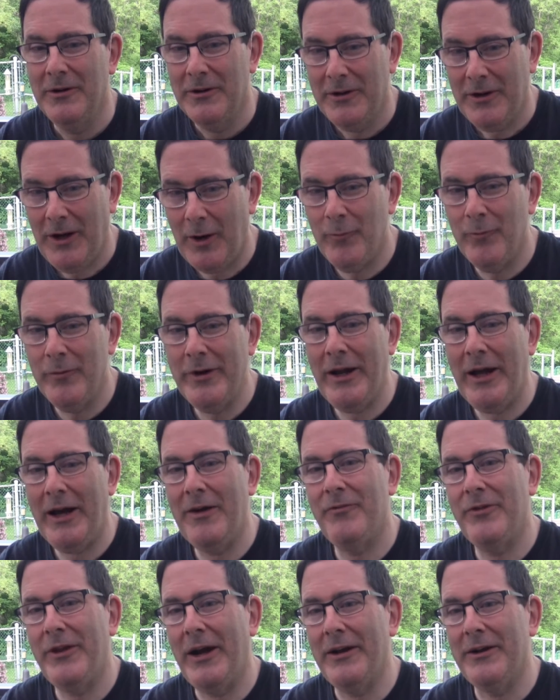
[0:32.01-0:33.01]
come and
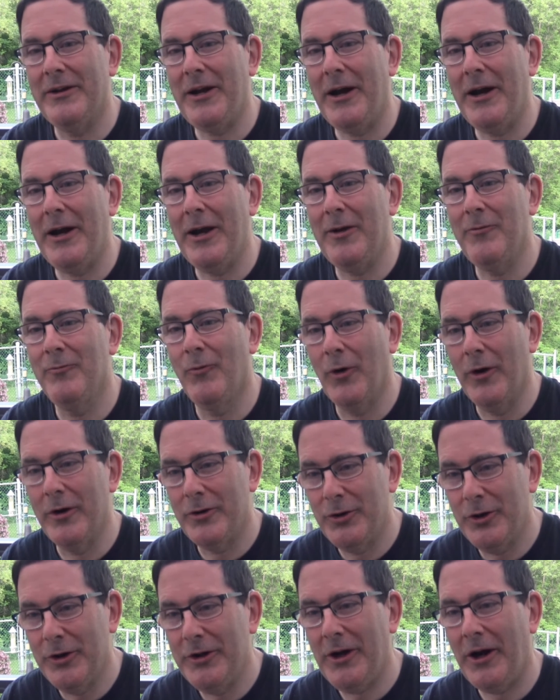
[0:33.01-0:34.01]
have that time where
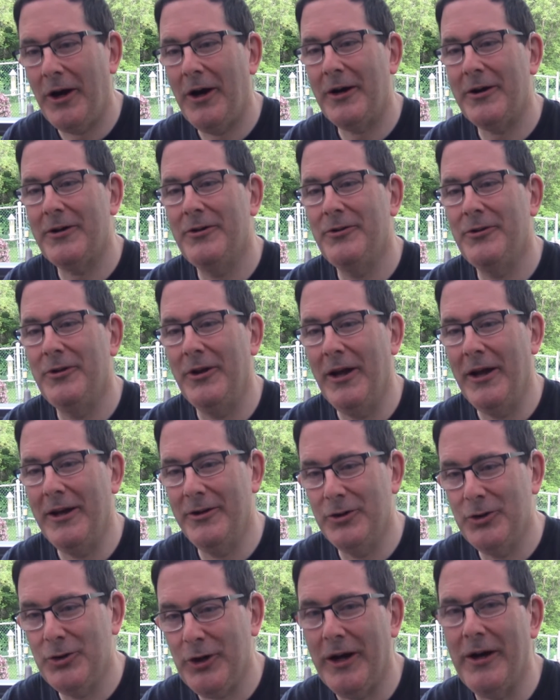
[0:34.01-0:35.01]
she talks
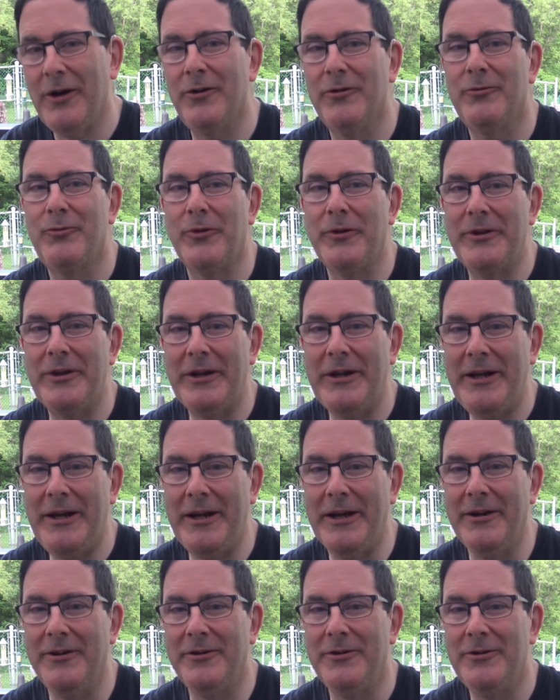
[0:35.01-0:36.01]
and shares with the
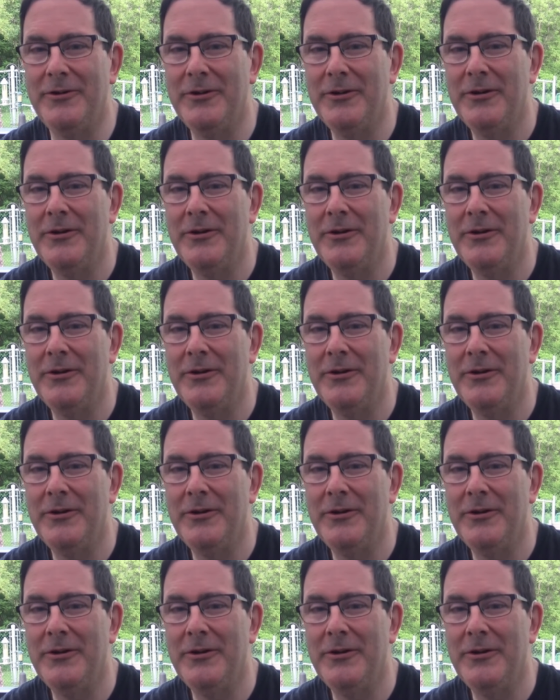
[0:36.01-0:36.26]
kids